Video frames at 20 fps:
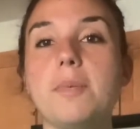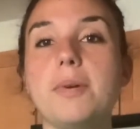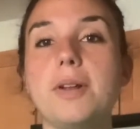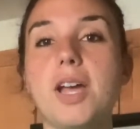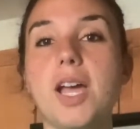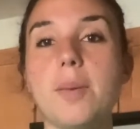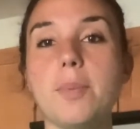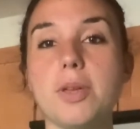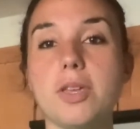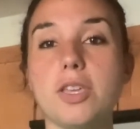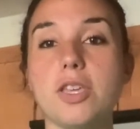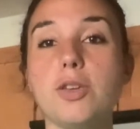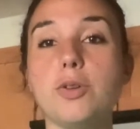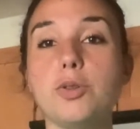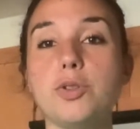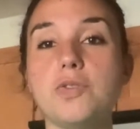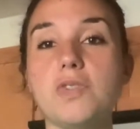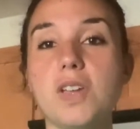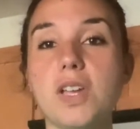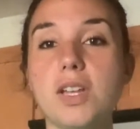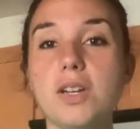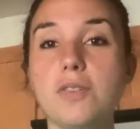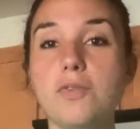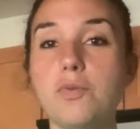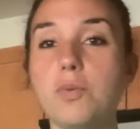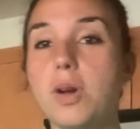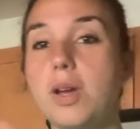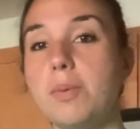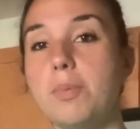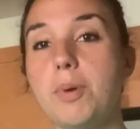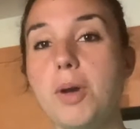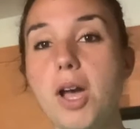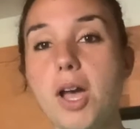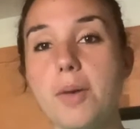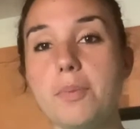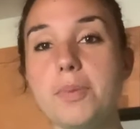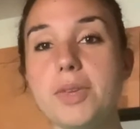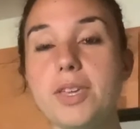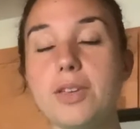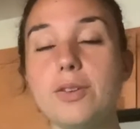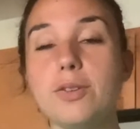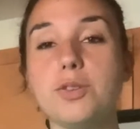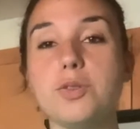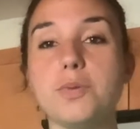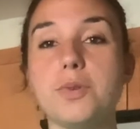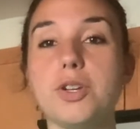but I'm a huge fan of 1-pot meals